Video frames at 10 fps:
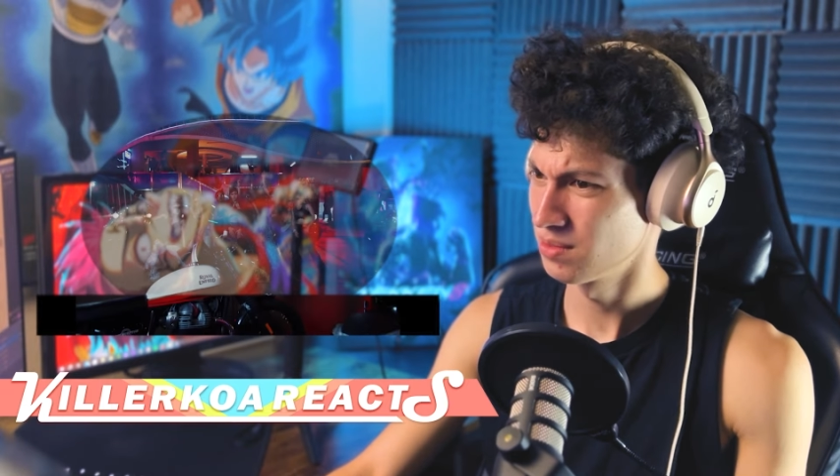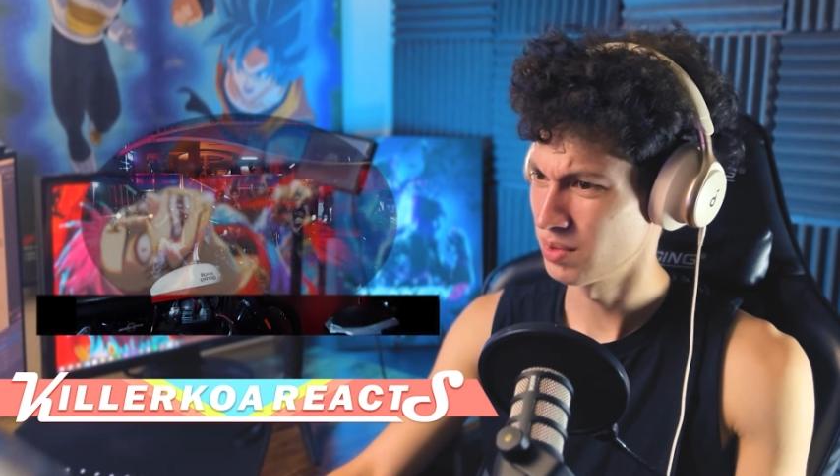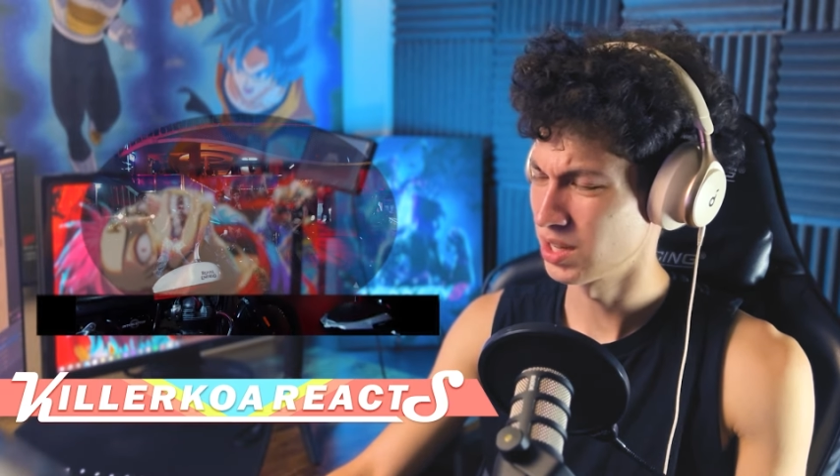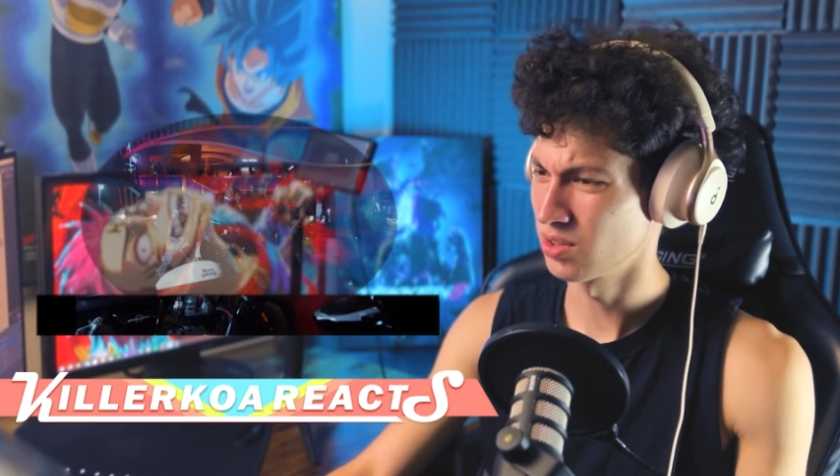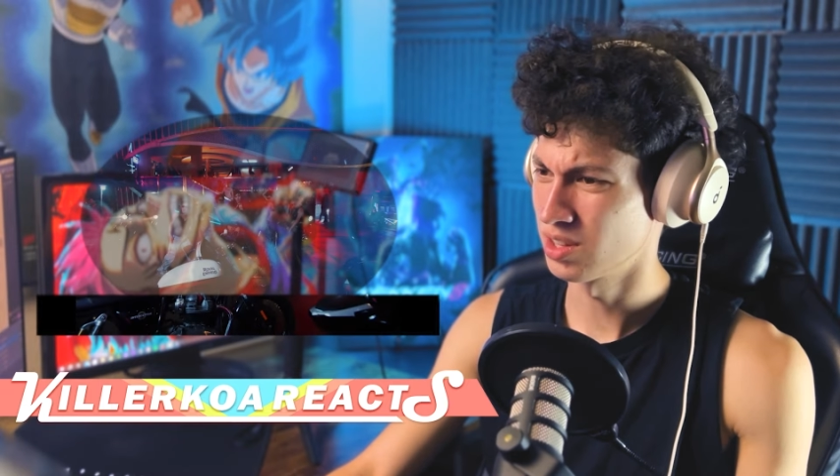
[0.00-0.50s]

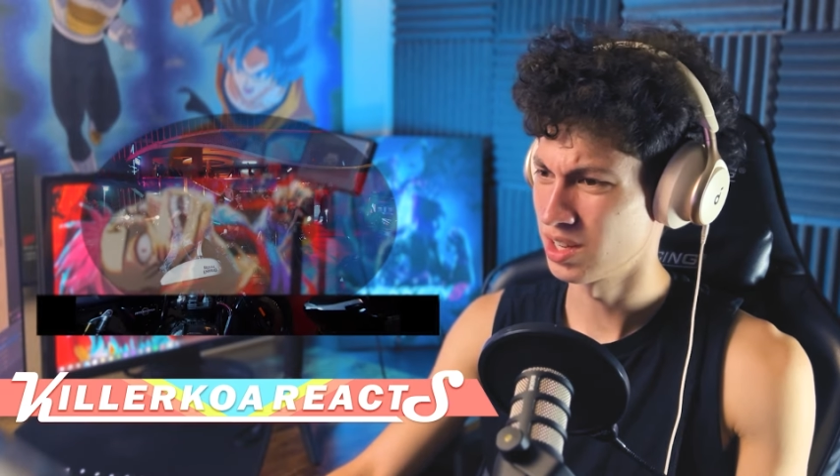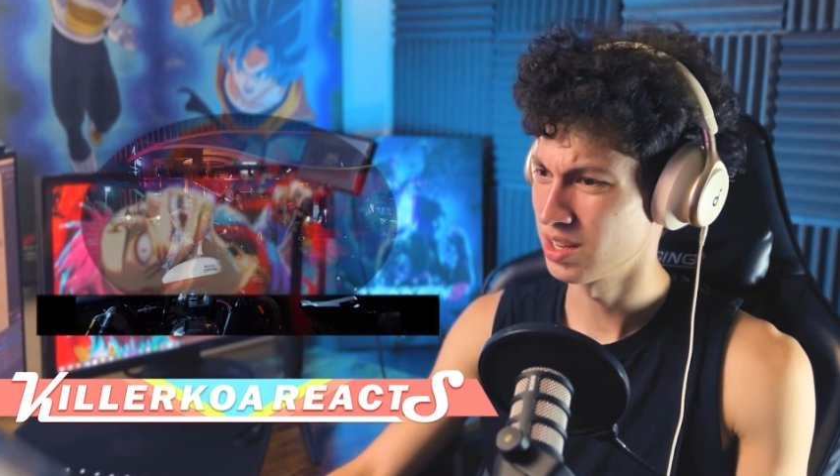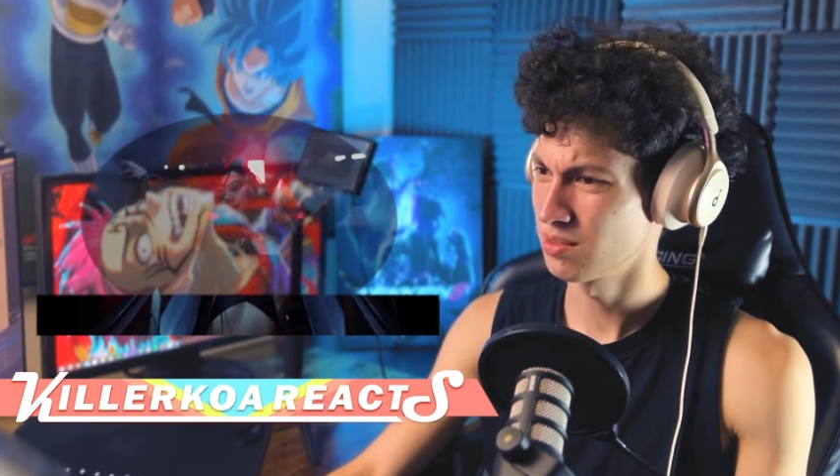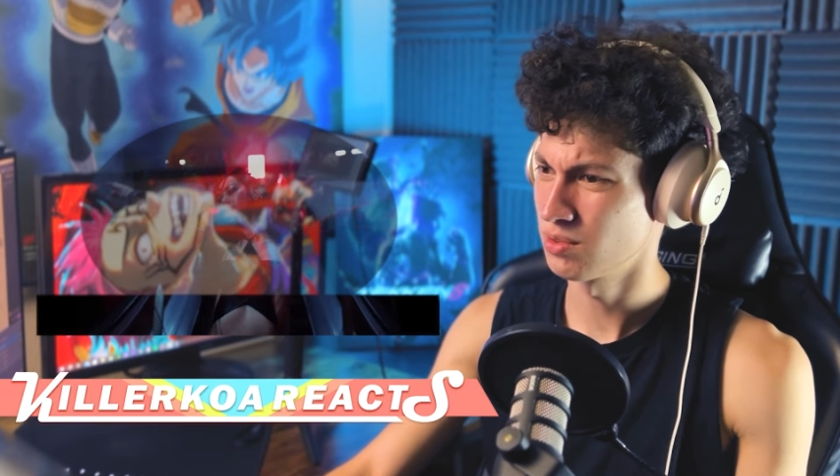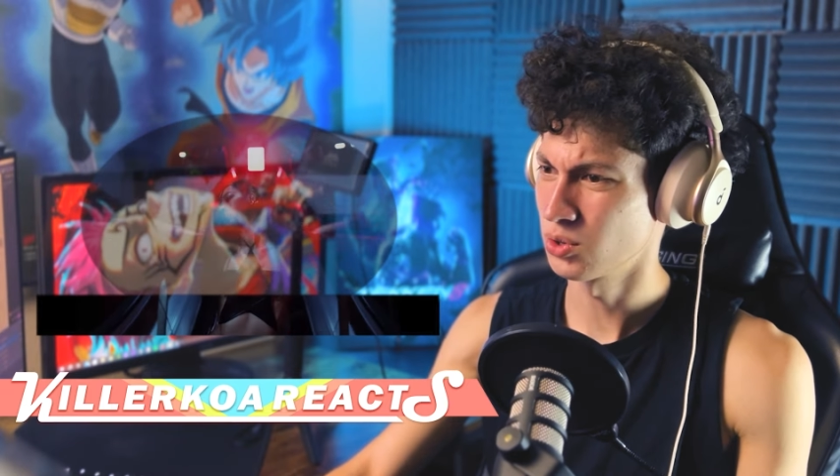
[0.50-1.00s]
Rather than
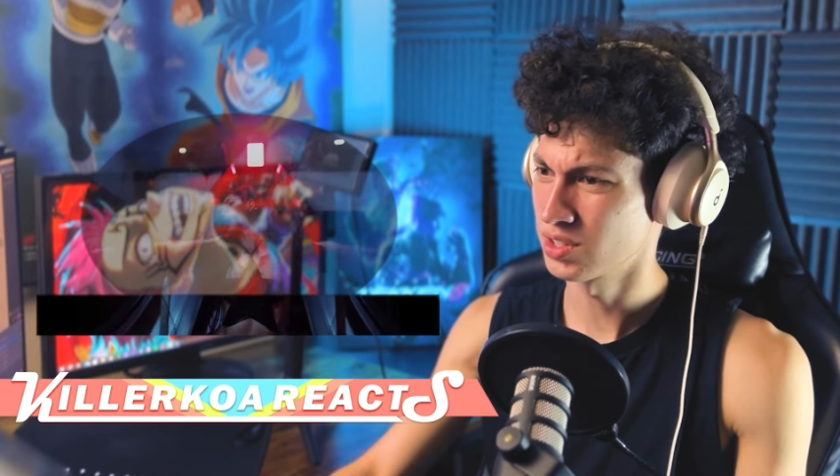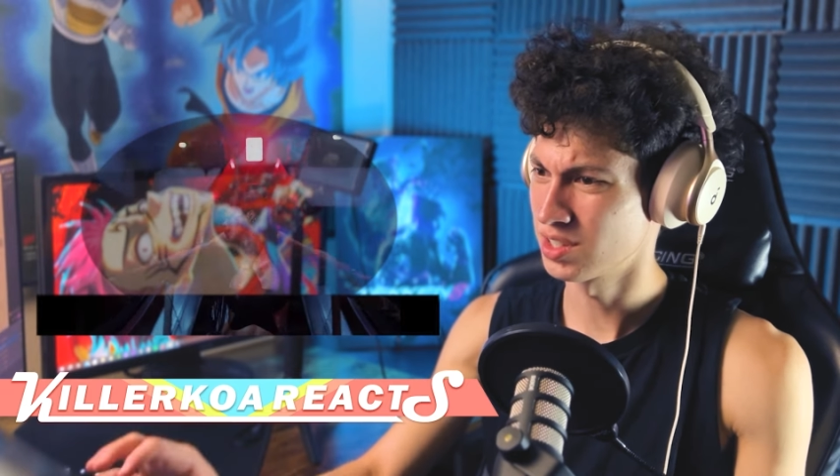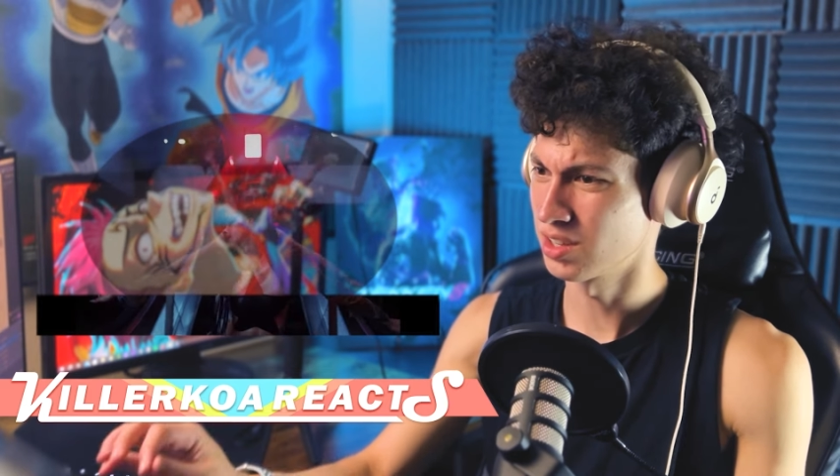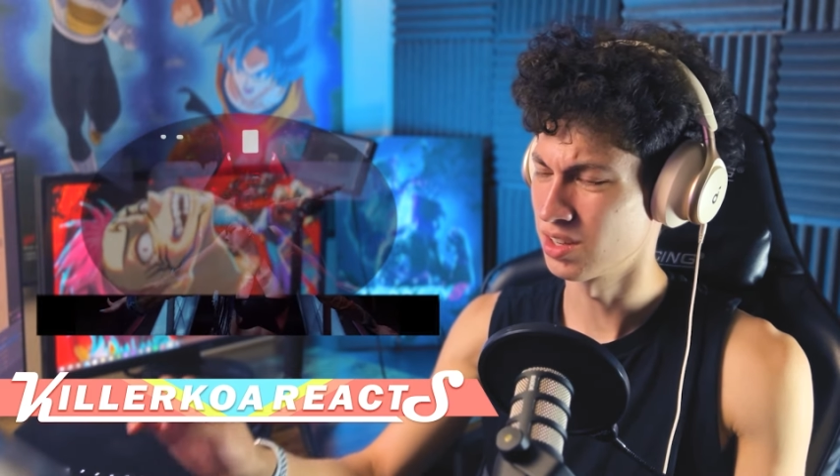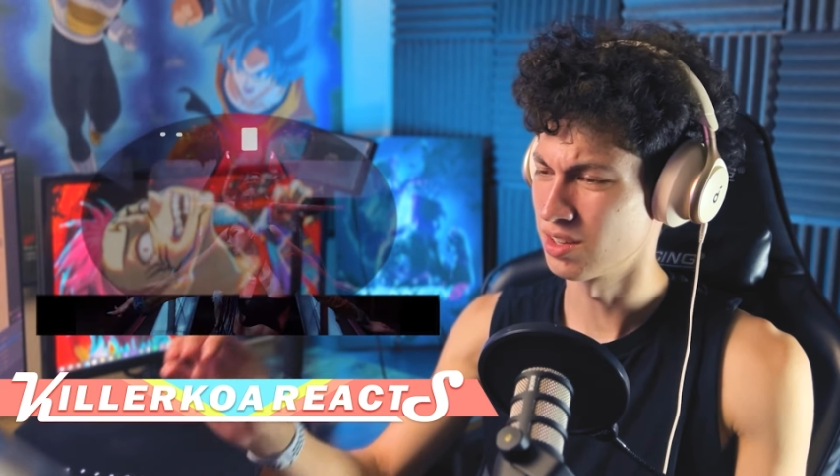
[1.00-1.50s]

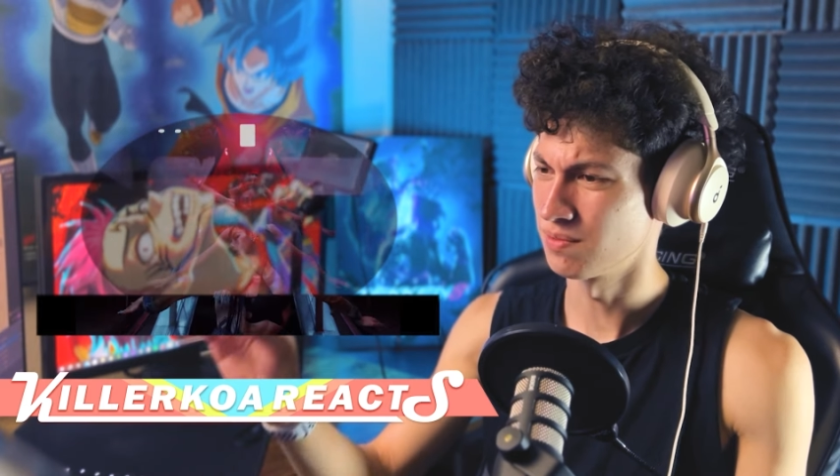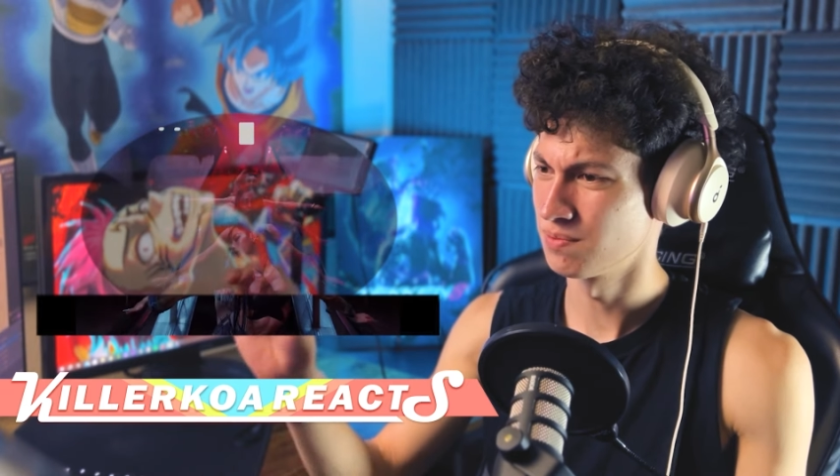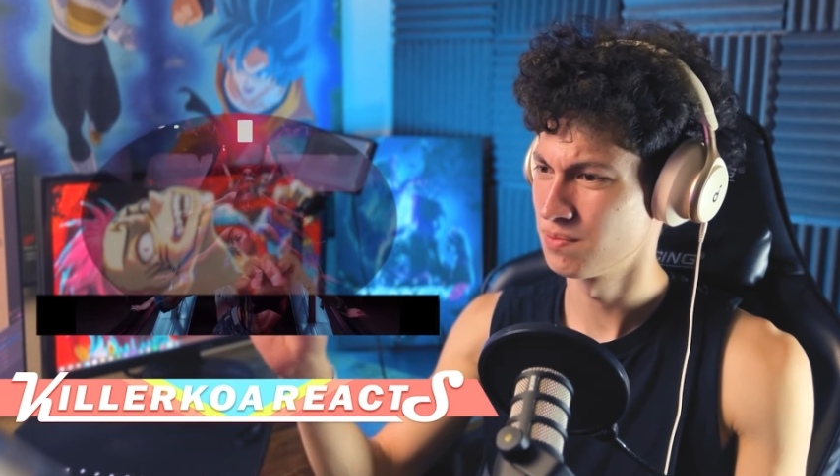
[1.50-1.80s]
focusing on